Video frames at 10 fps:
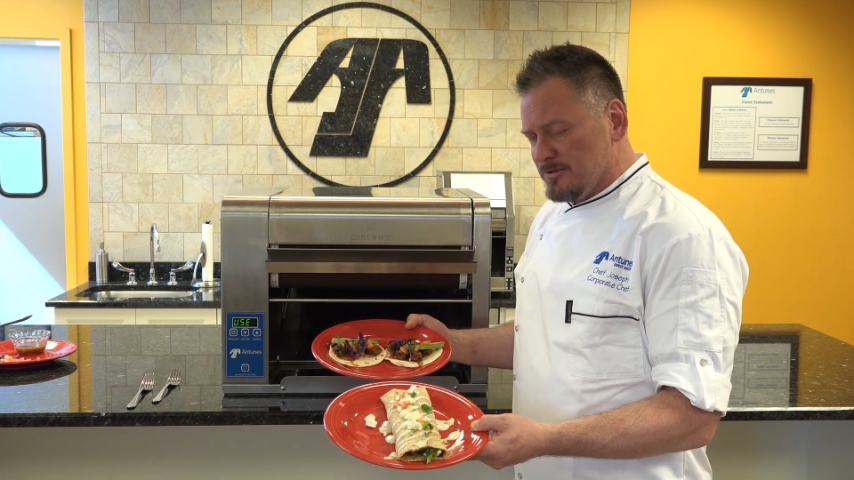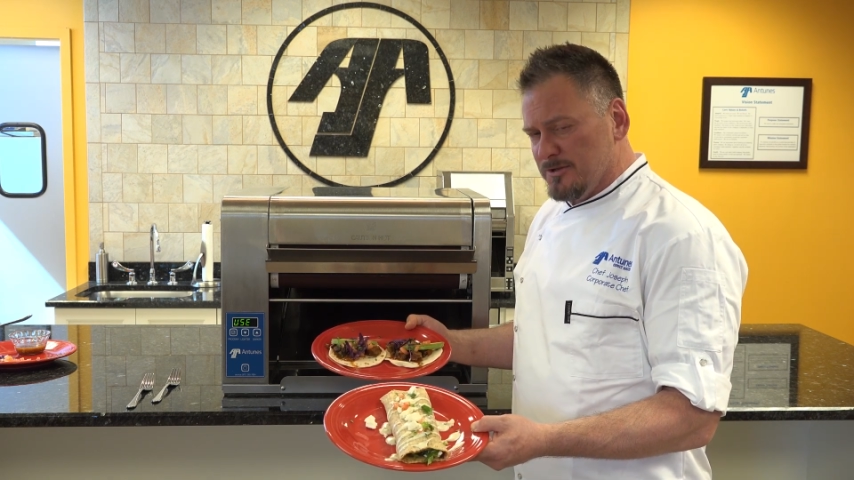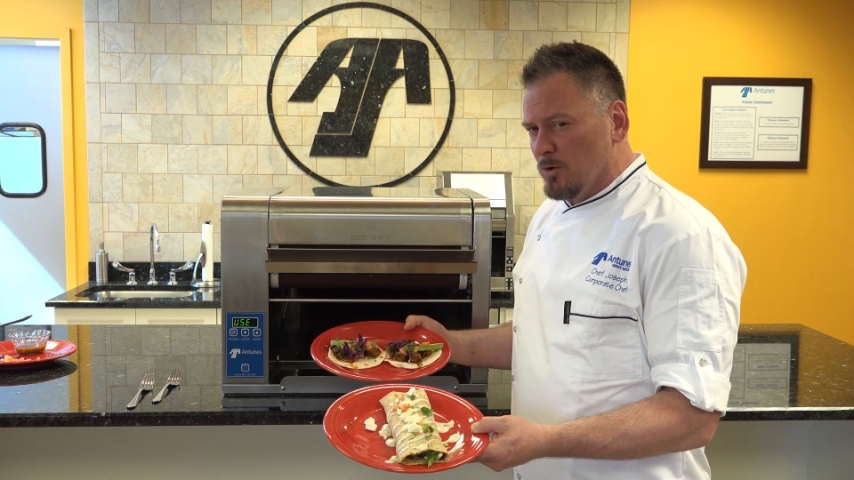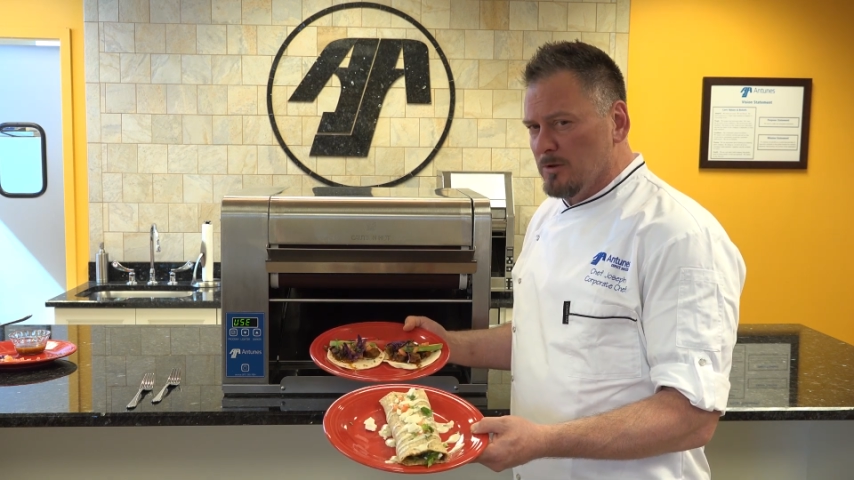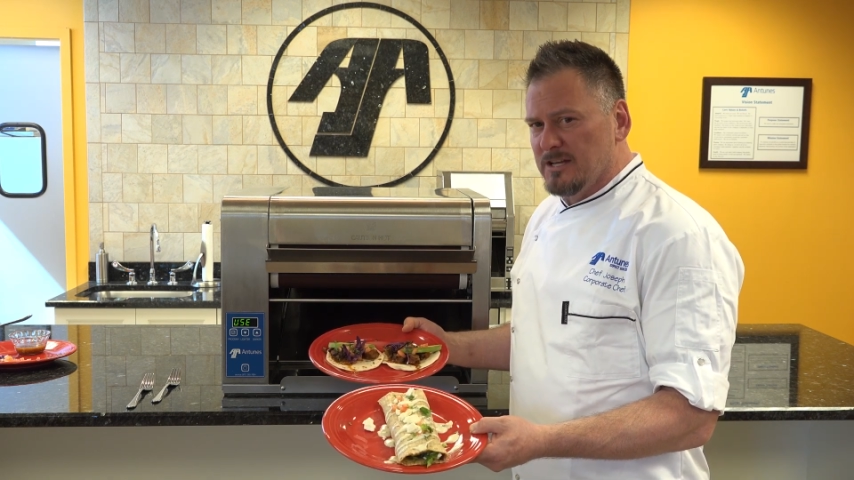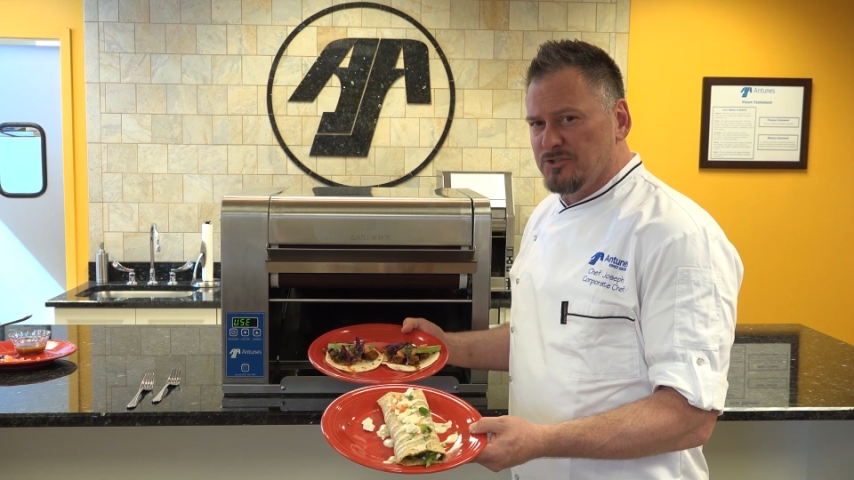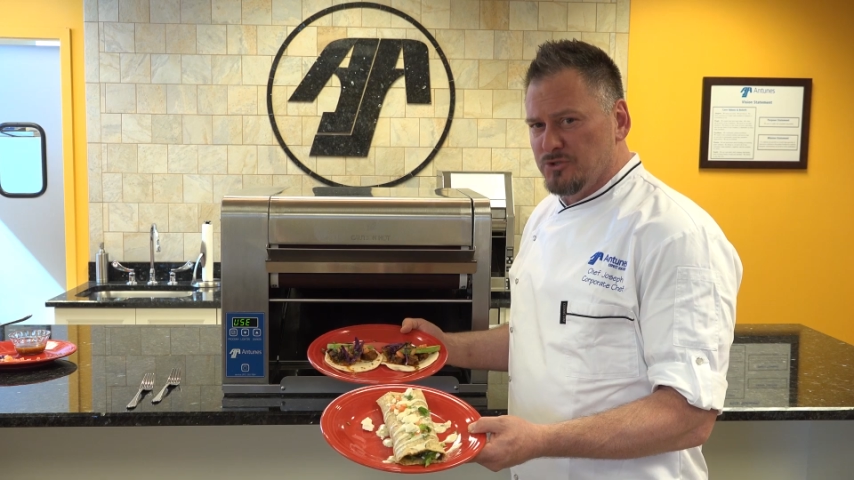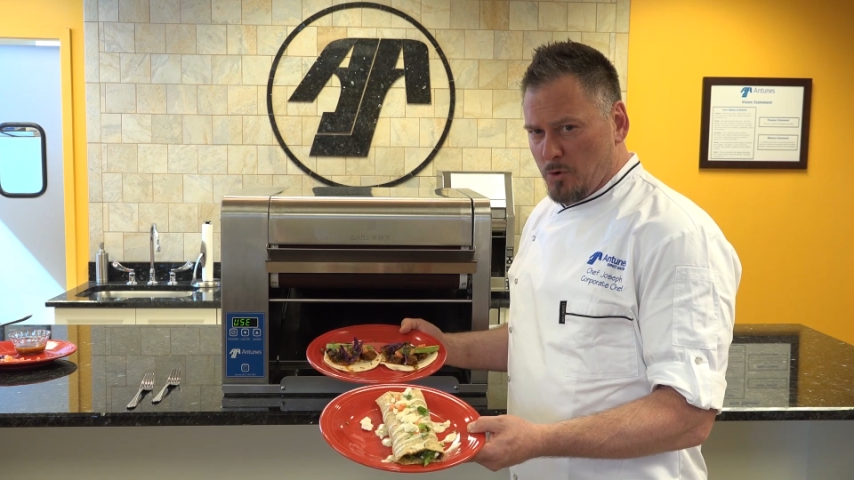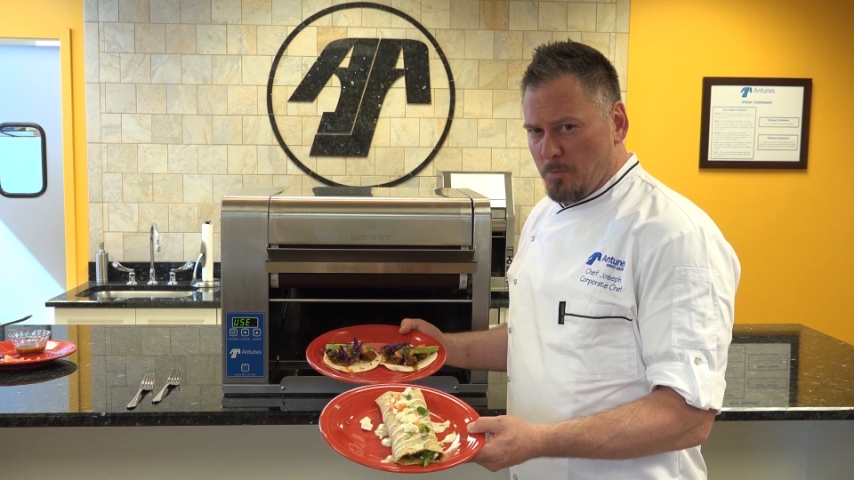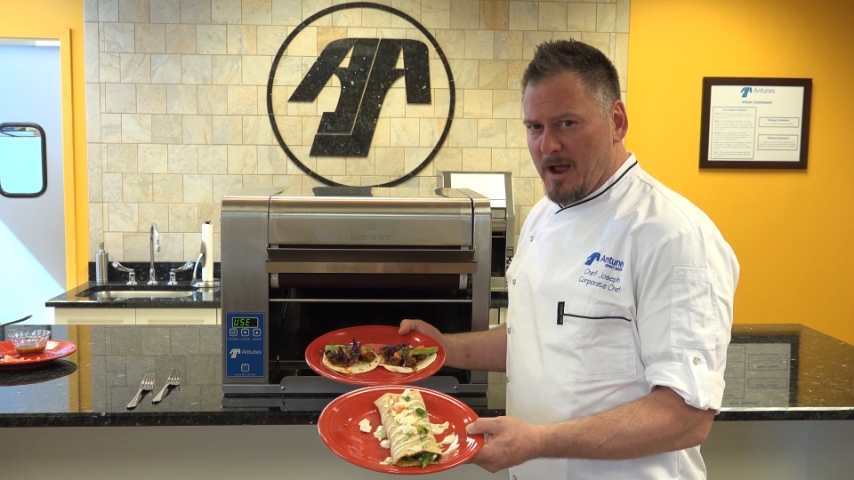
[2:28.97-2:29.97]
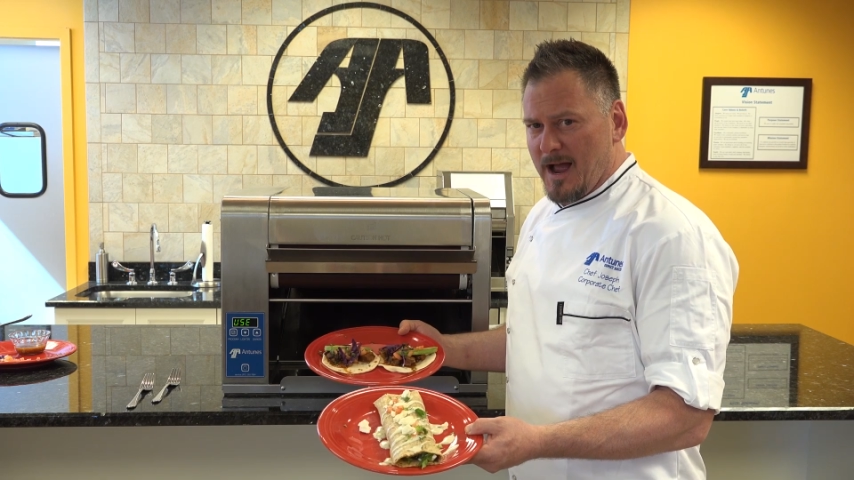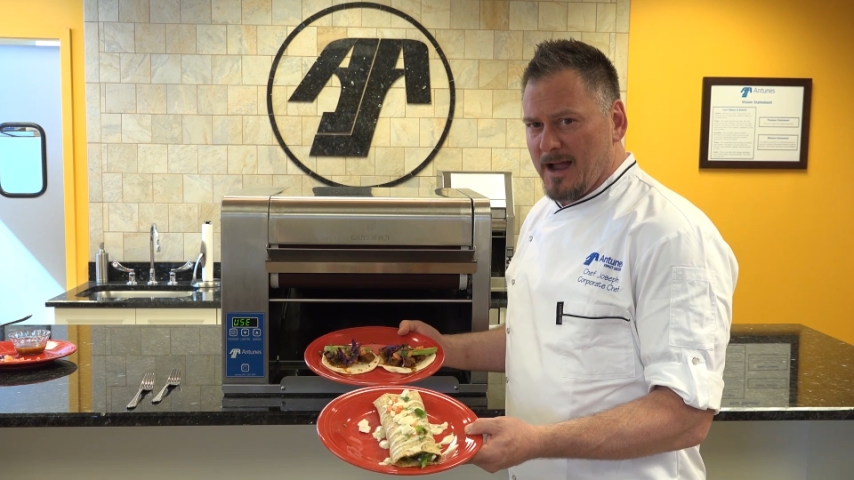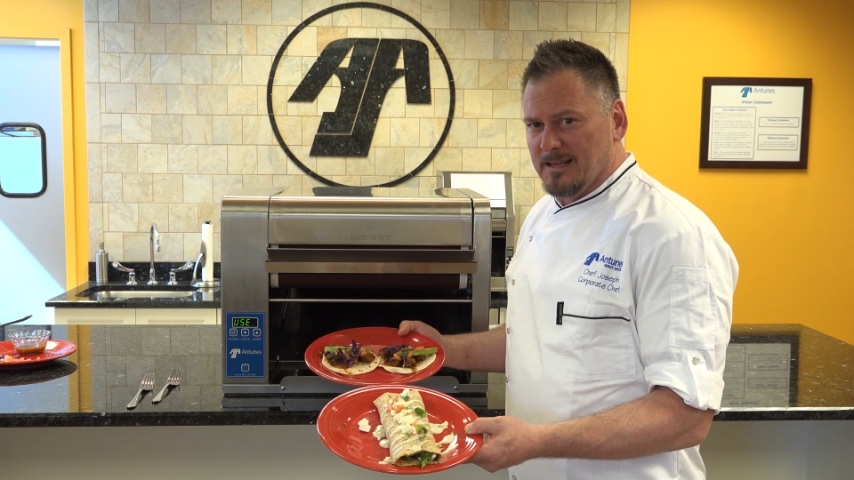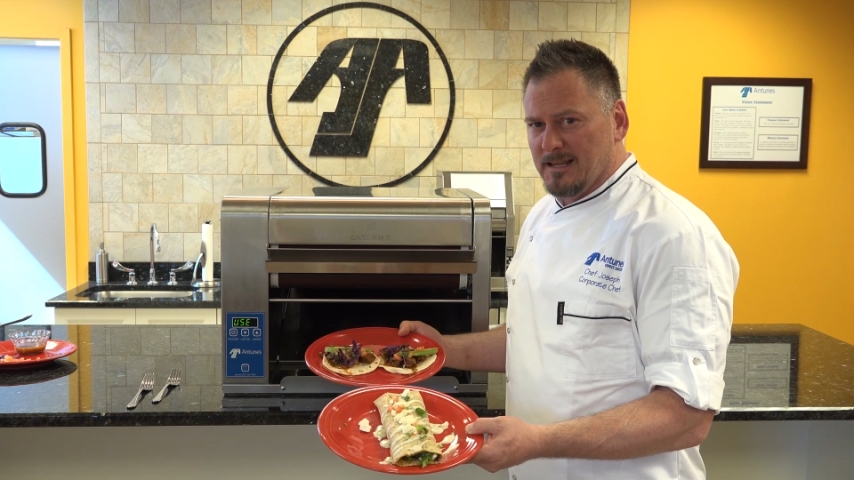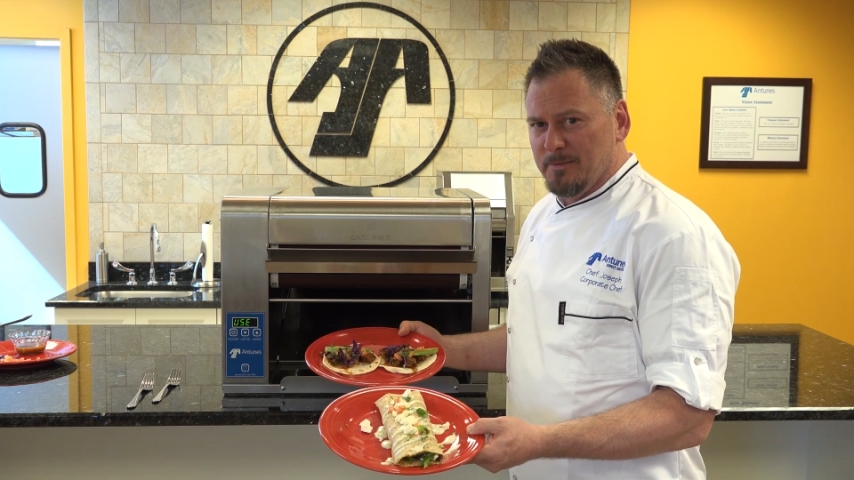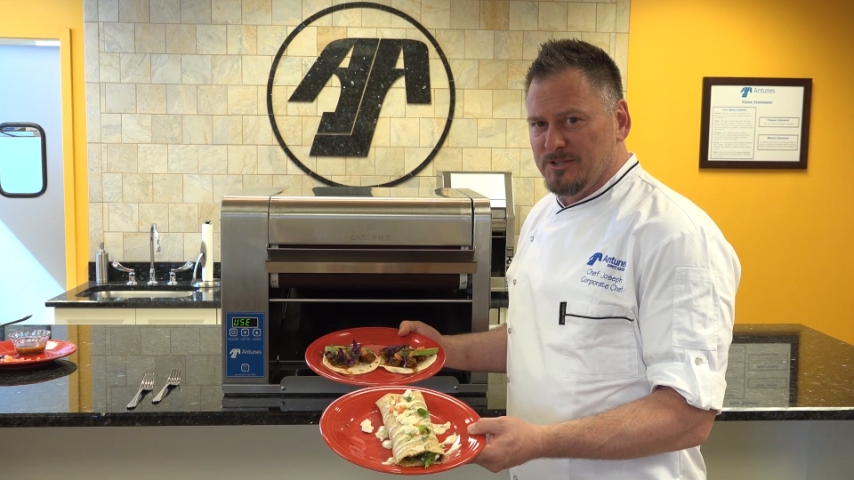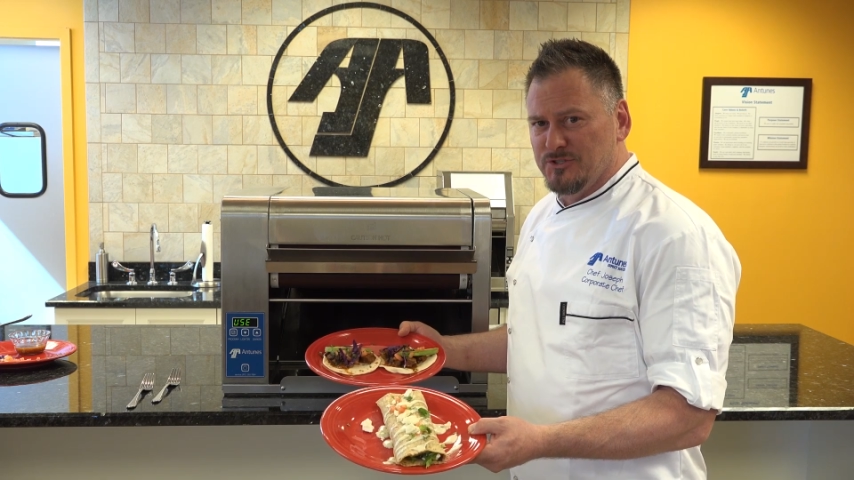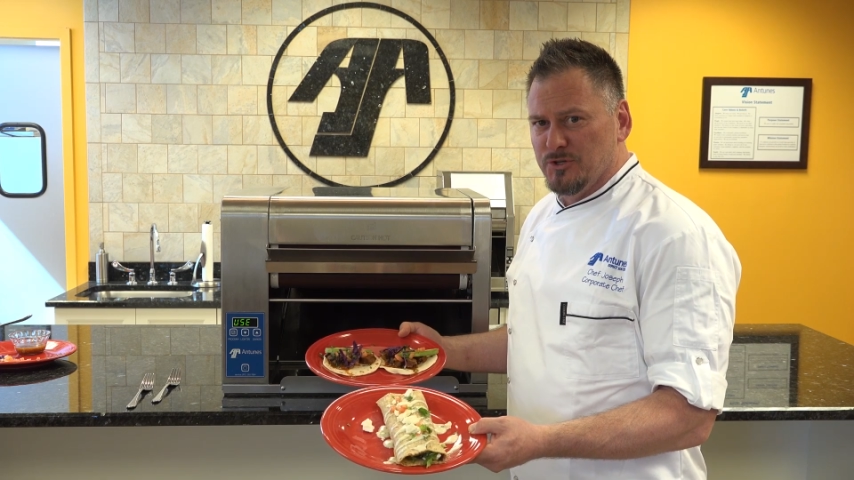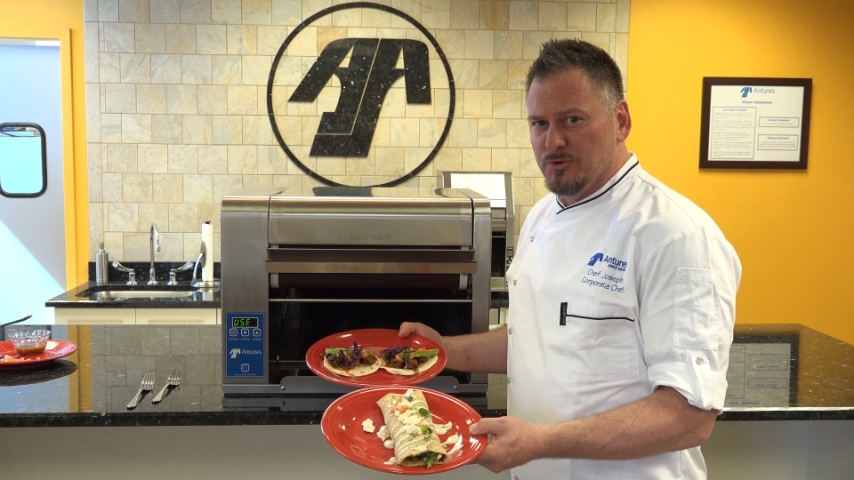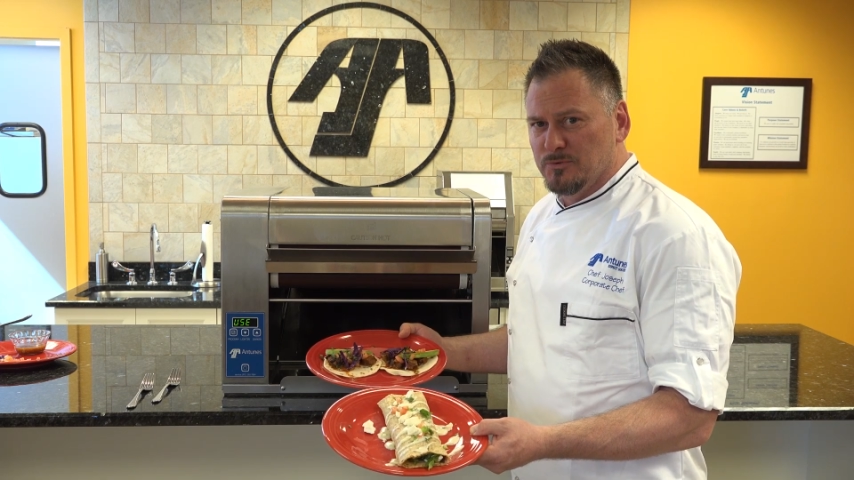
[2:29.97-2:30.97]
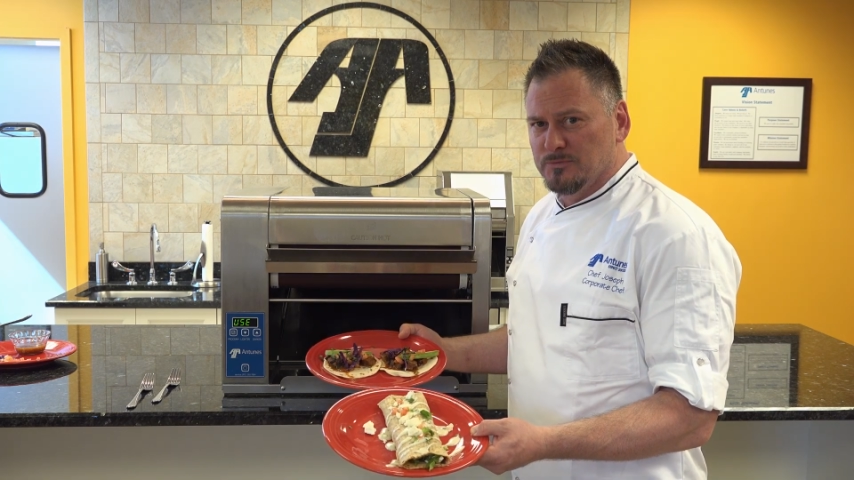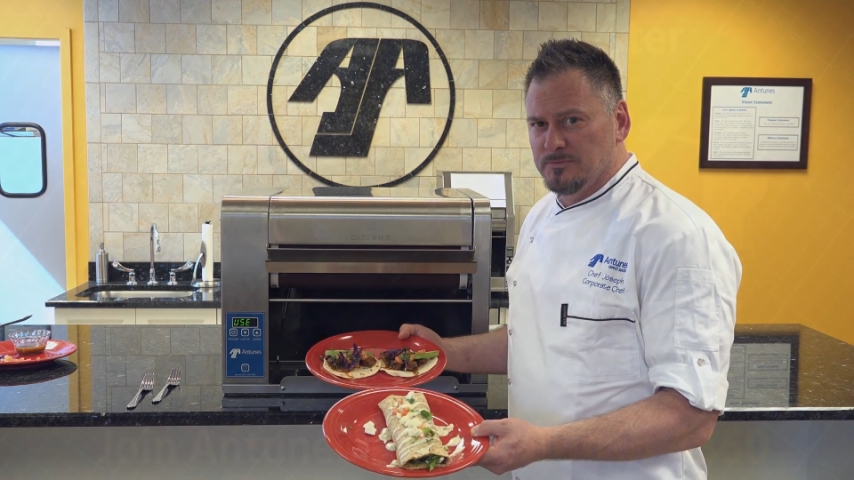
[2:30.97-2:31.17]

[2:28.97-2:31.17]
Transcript: Don't let your mind limit you.